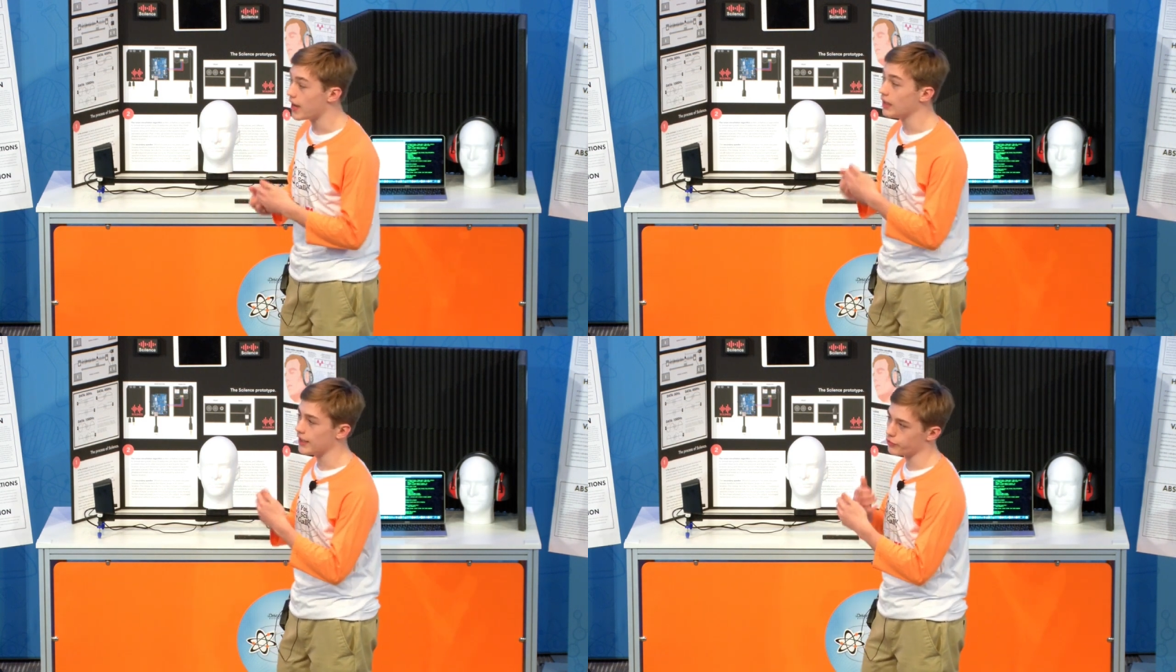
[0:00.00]

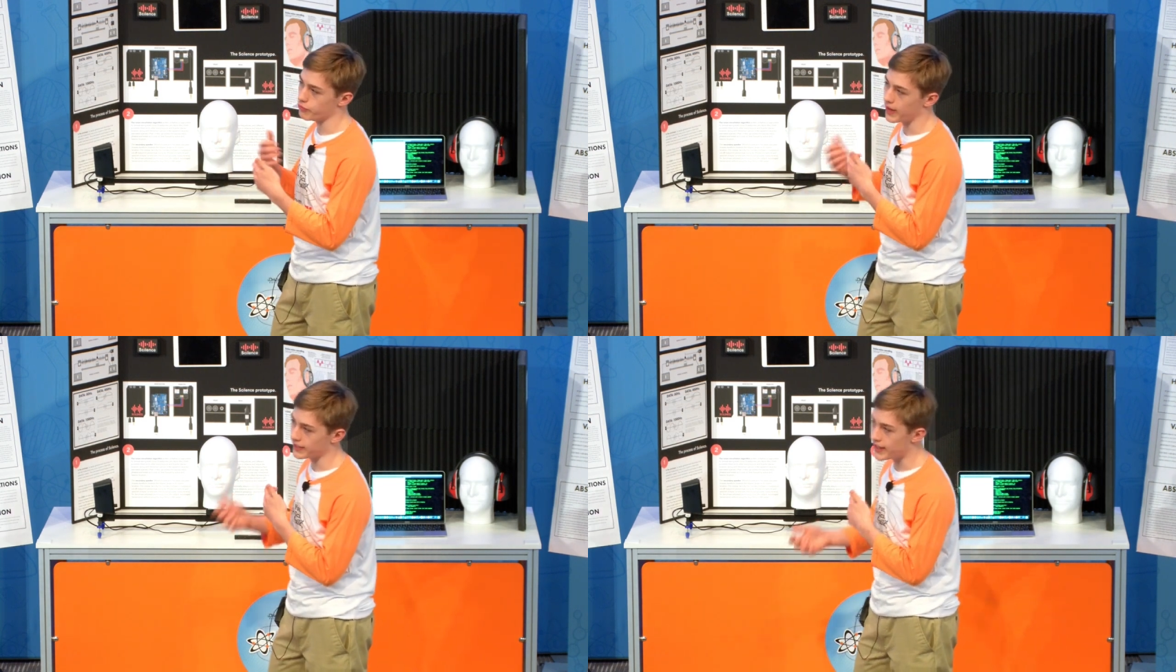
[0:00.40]

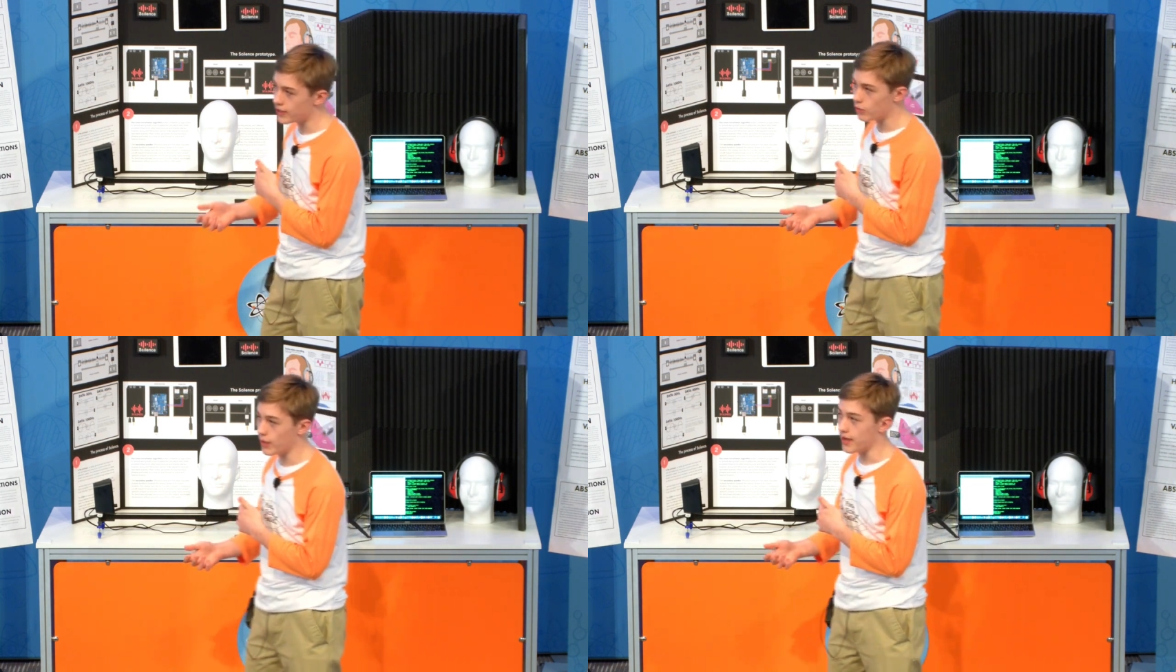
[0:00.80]

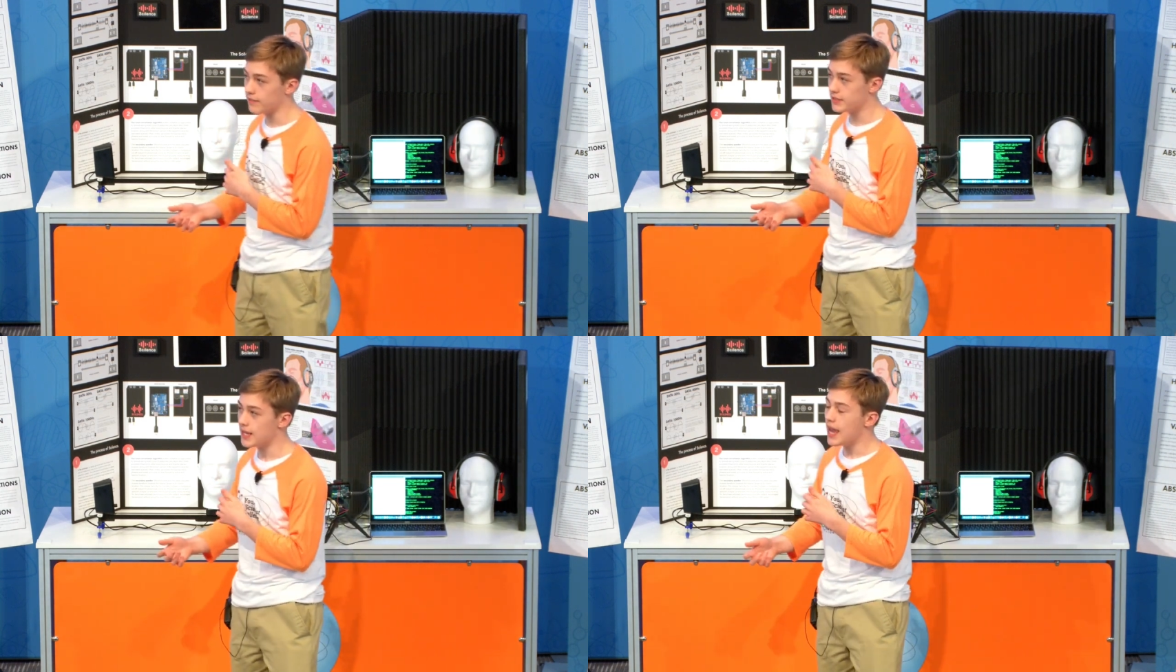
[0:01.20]
electromagnetic
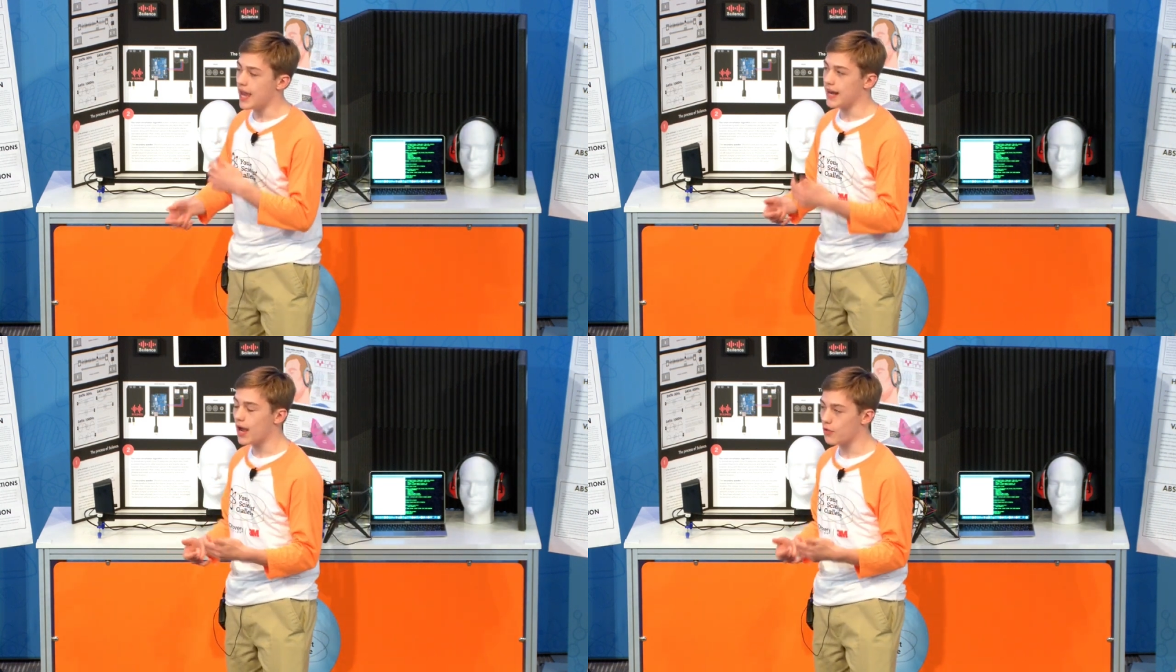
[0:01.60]
waves
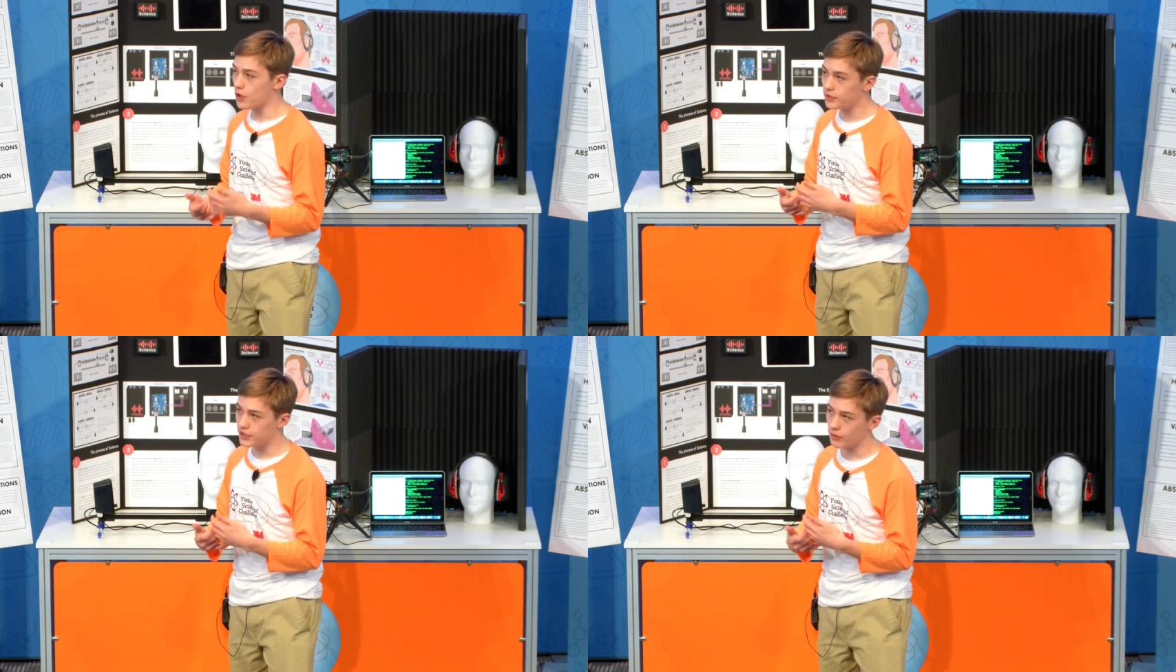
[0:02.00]
and how
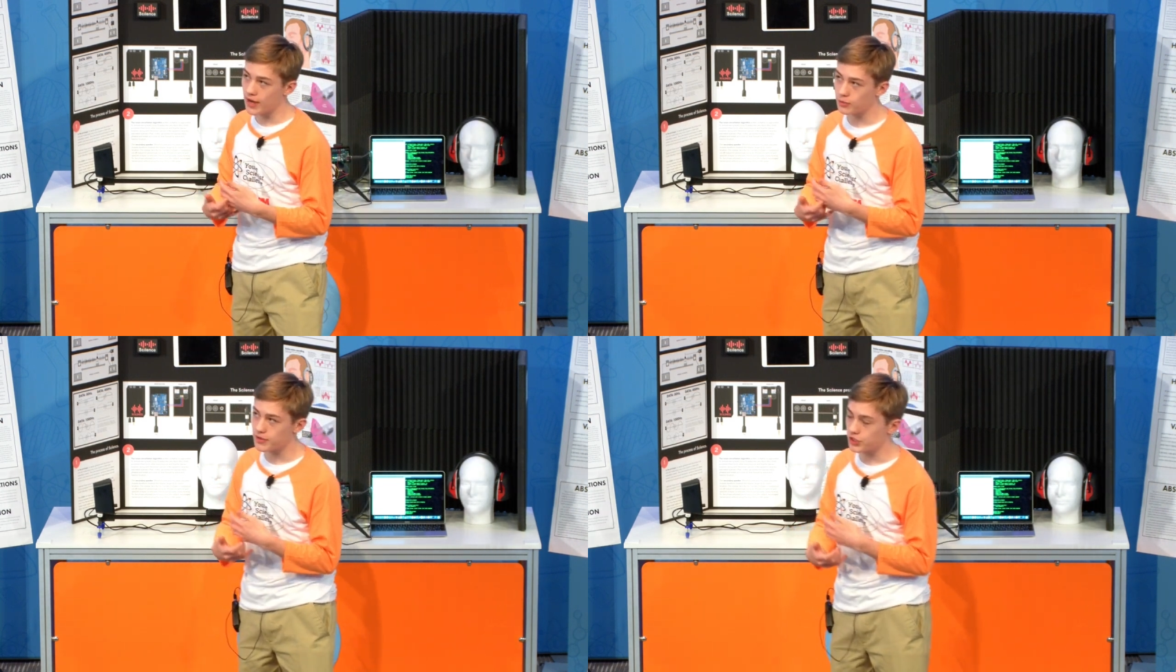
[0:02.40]
those
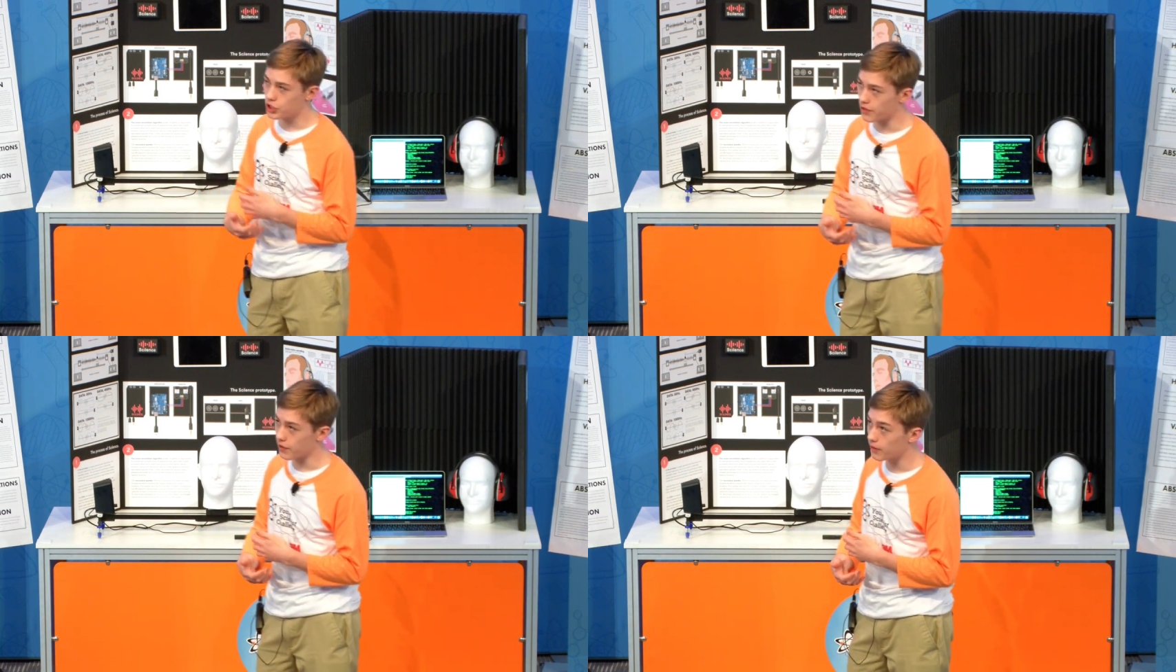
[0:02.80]
interact with each
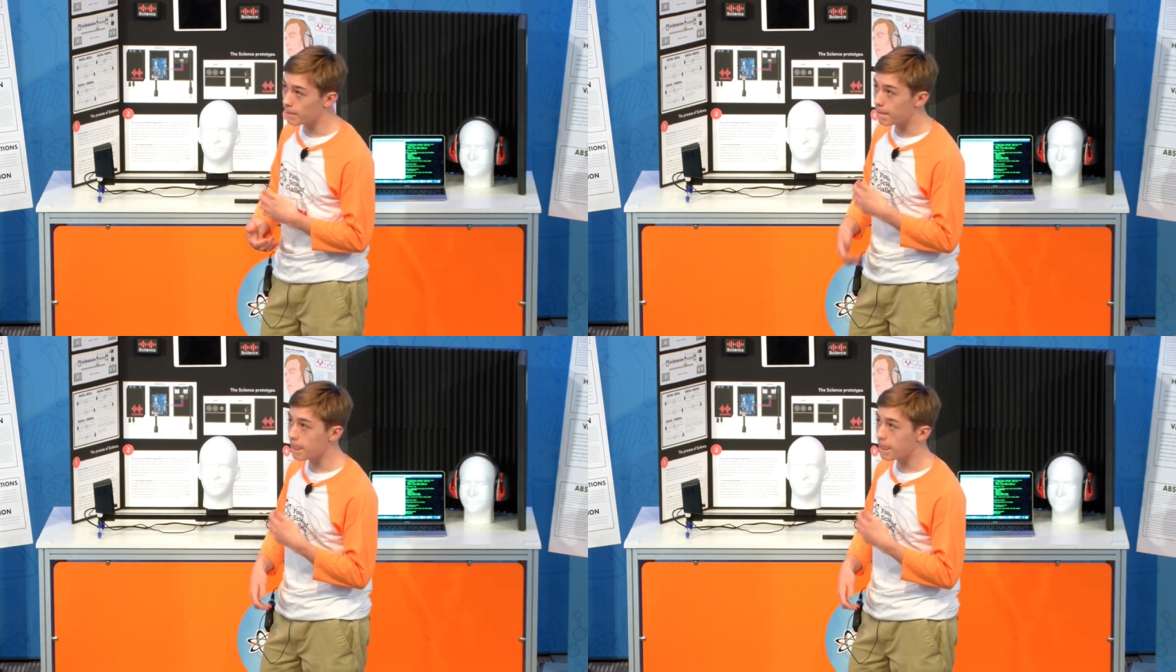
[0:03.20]
other